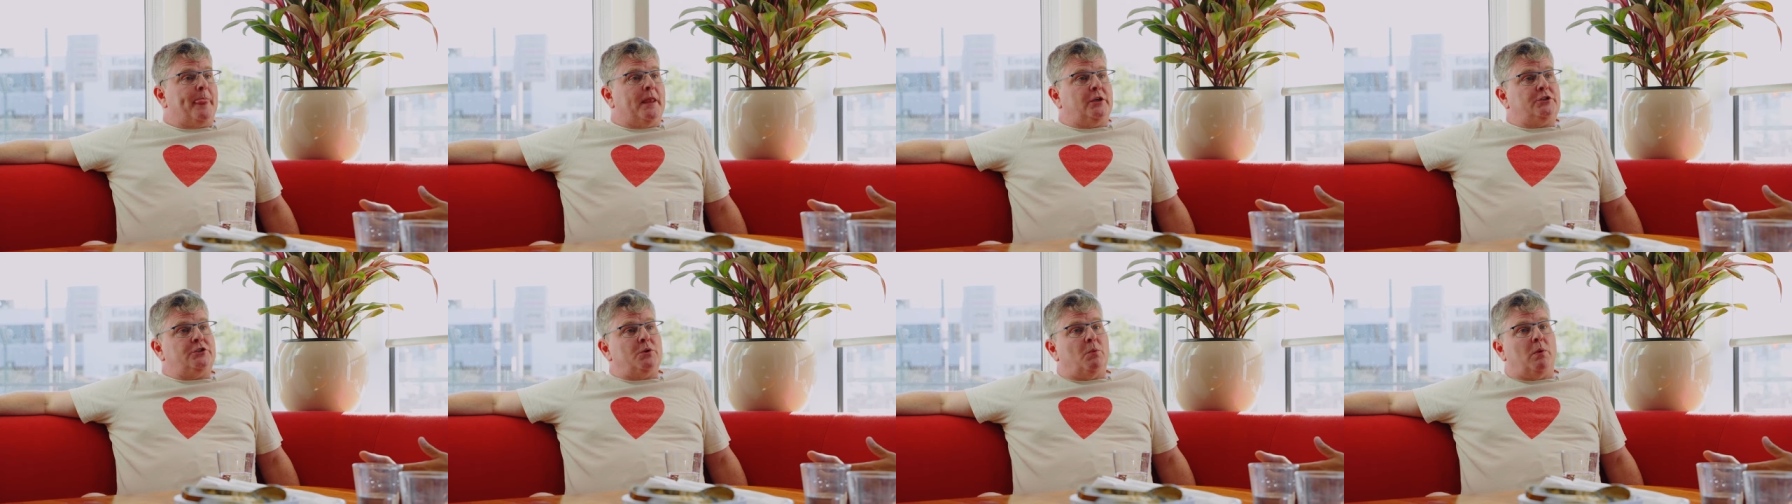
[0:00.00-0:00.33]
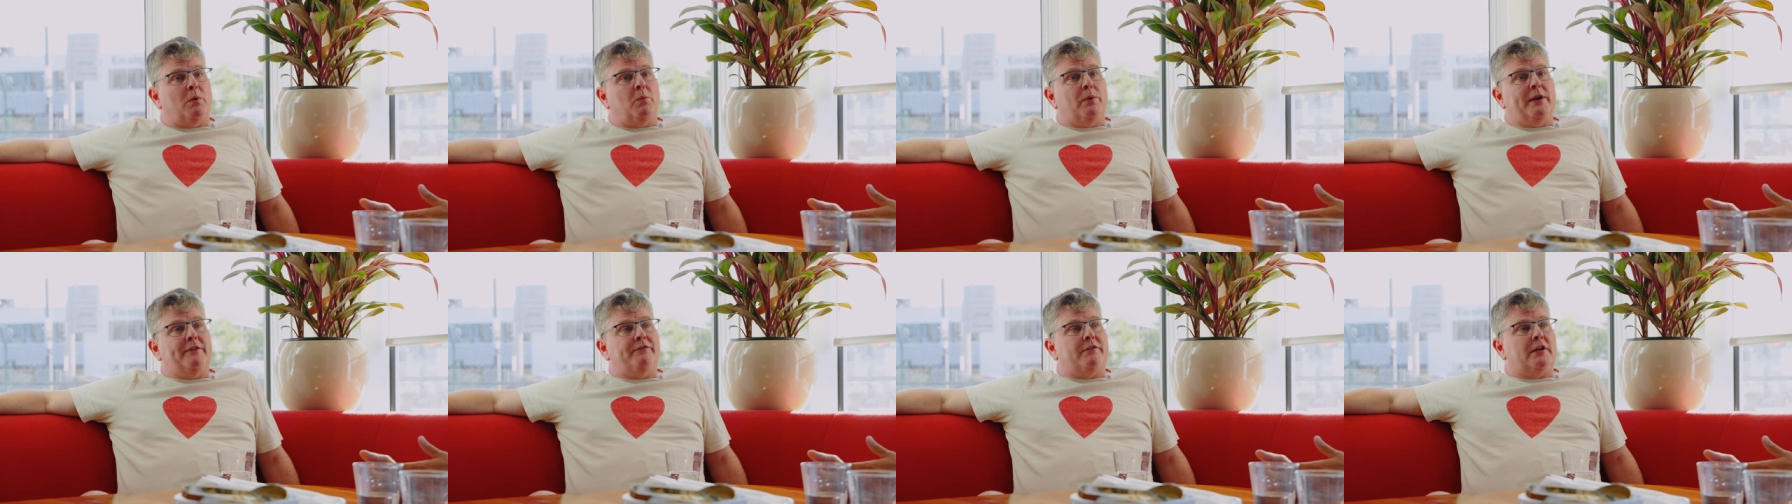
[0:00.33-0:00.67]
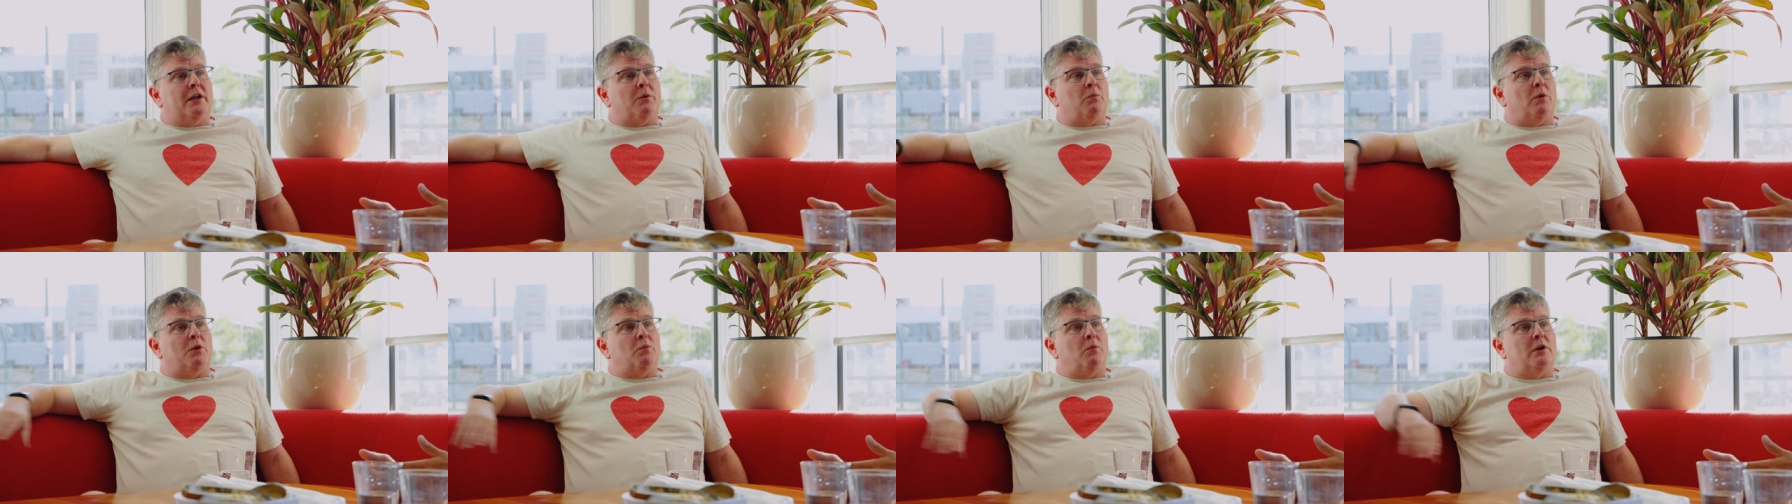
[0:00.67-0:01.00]
So what we've
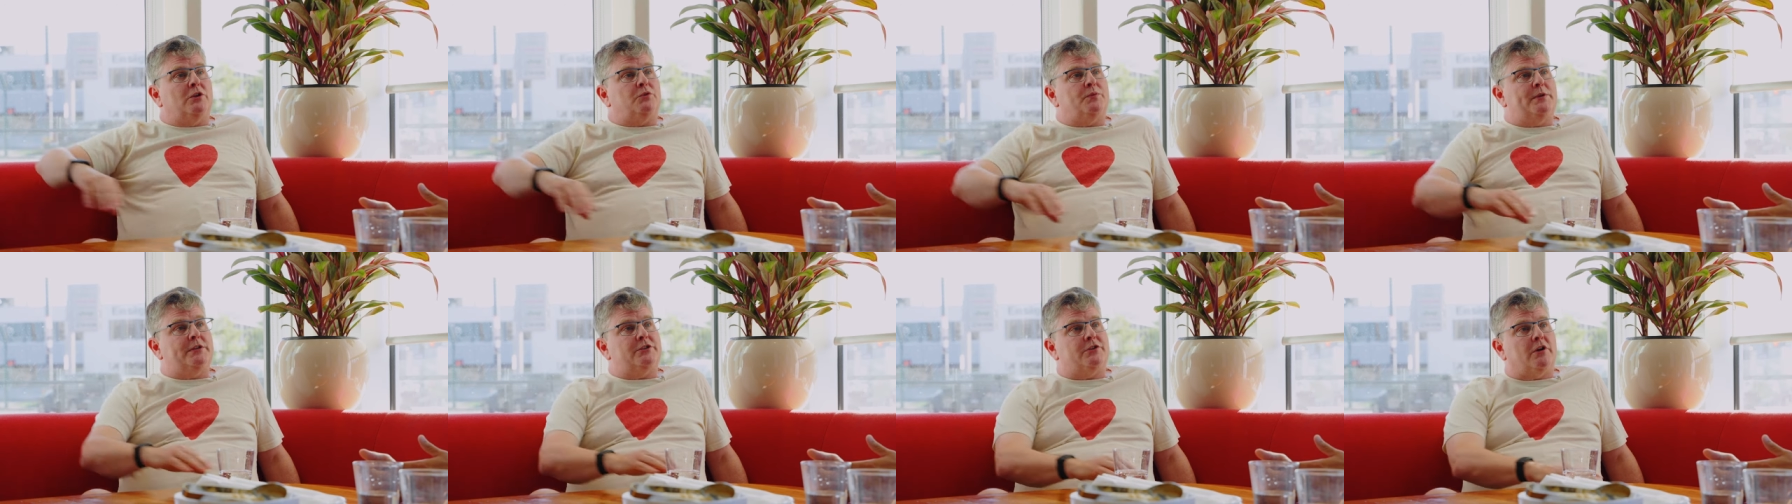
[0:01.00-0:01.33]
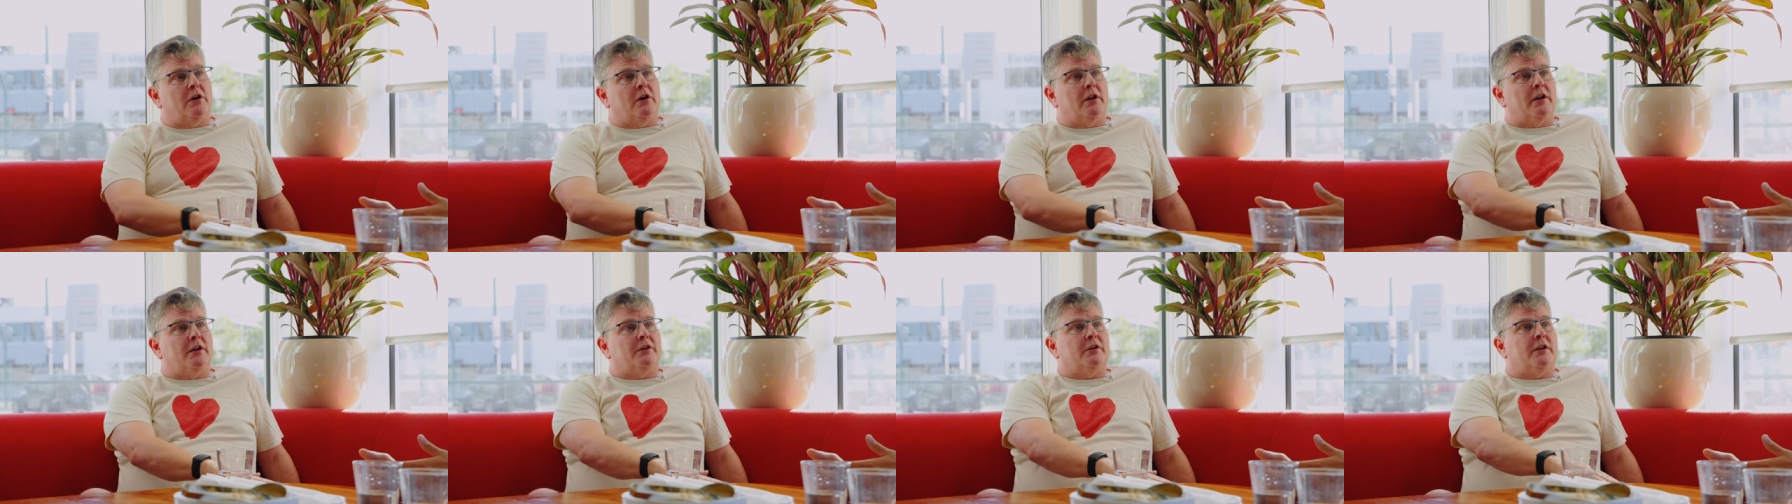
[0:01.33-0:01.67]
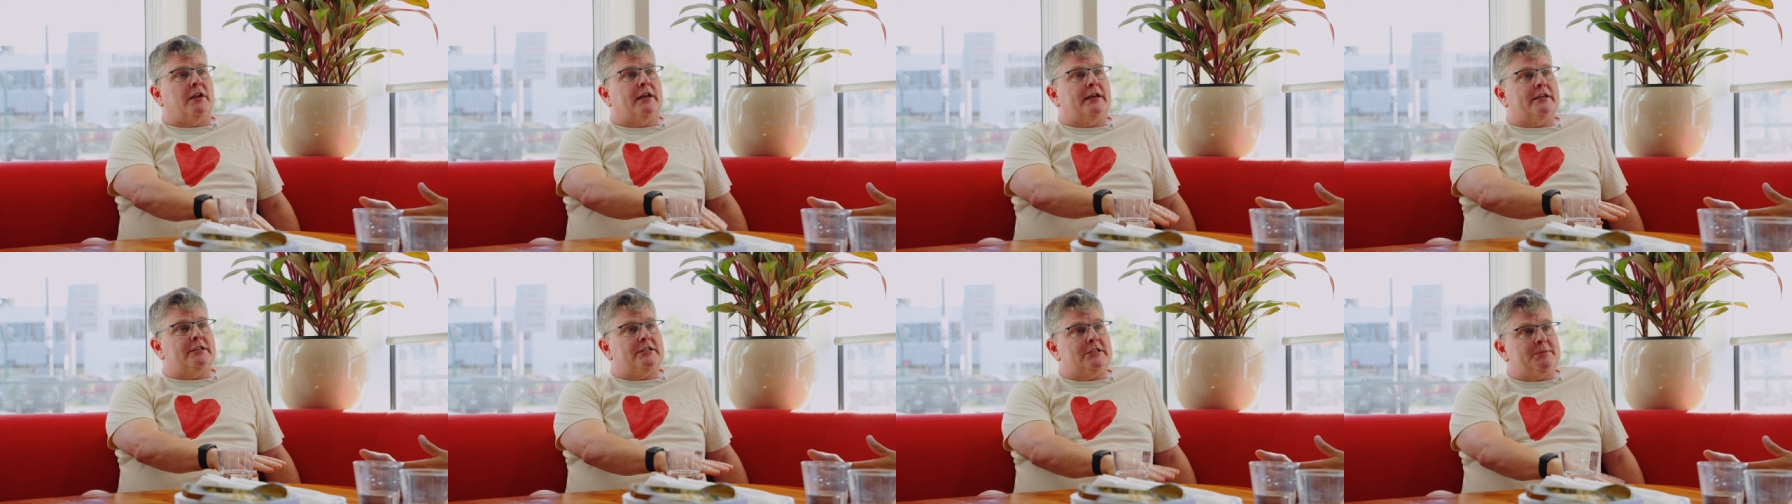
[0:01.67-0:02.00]
done, once we started
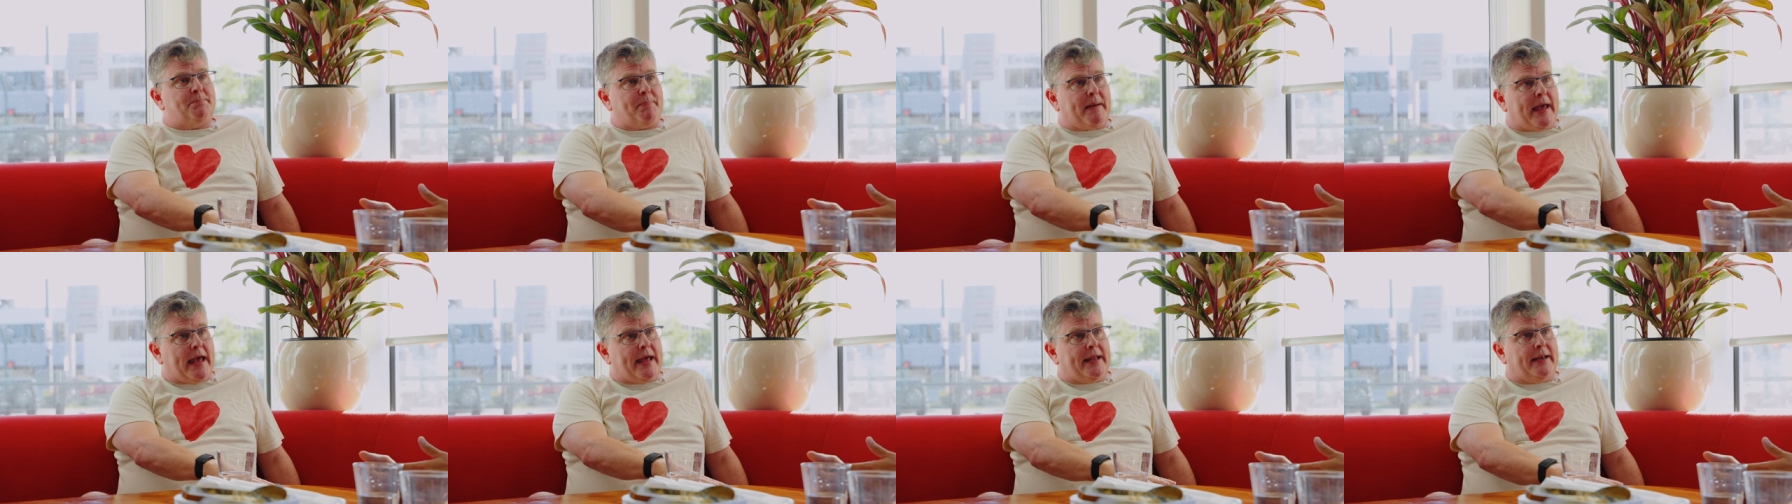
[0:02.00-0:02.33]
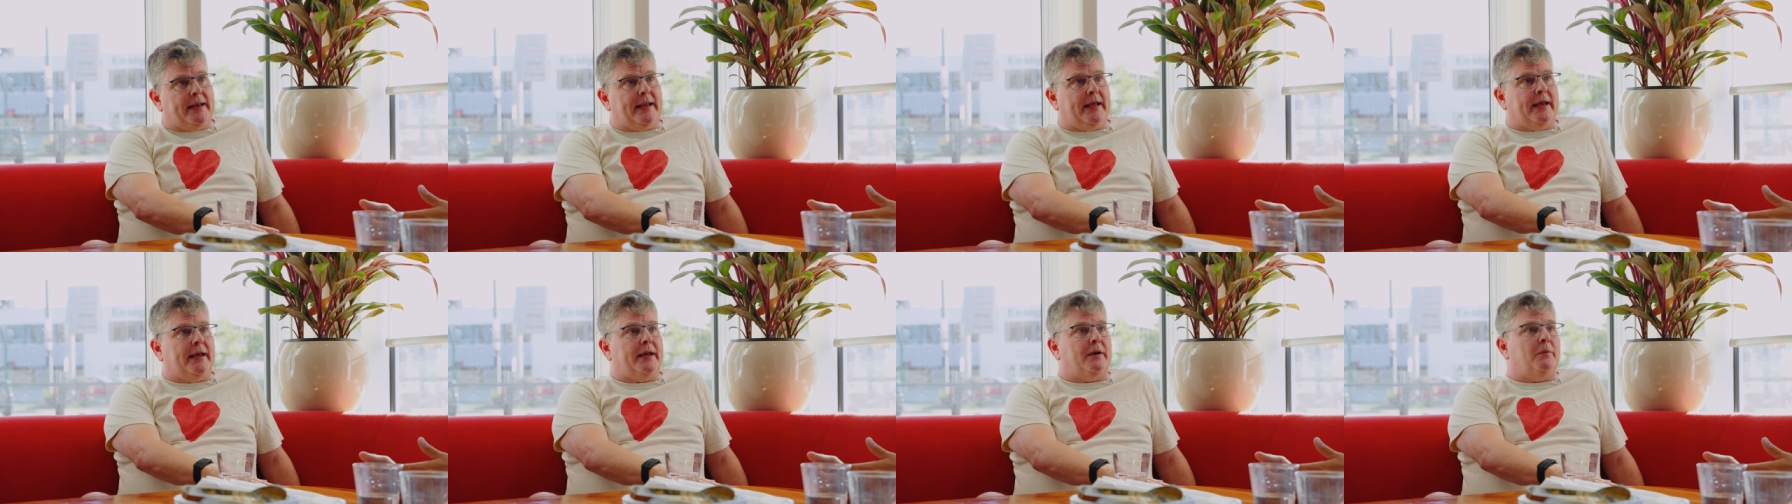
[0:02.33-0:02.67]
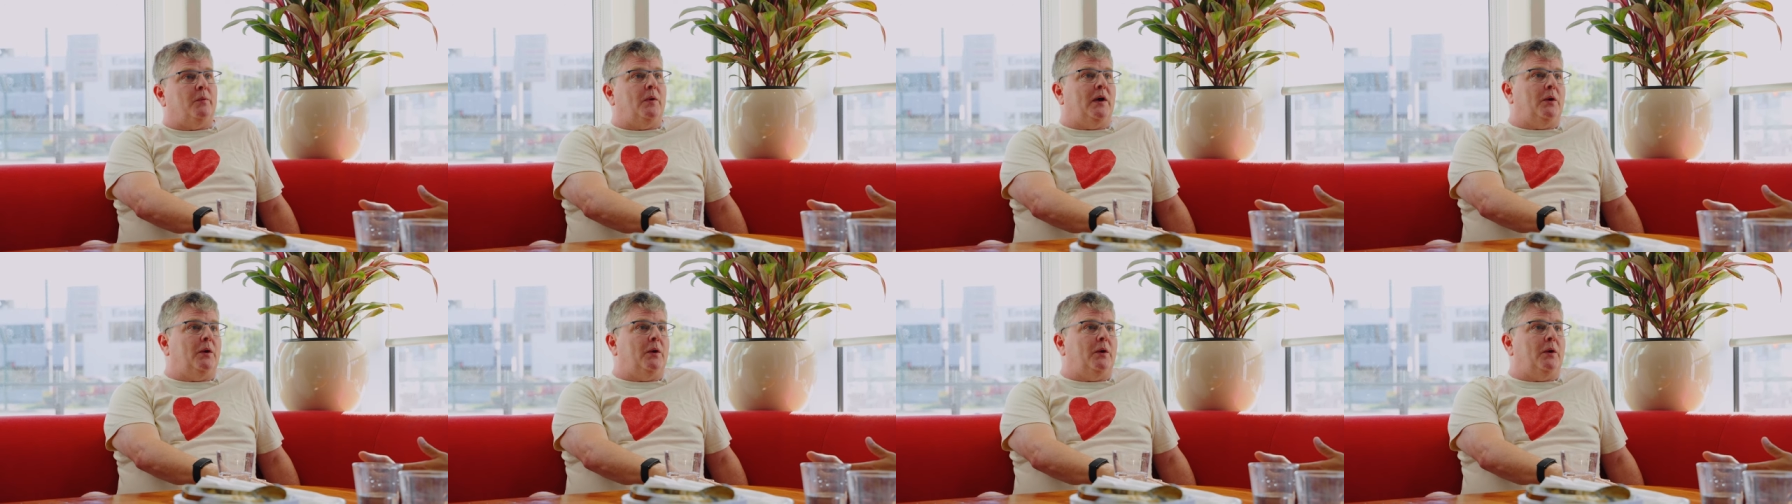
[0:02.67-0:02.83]
expanding,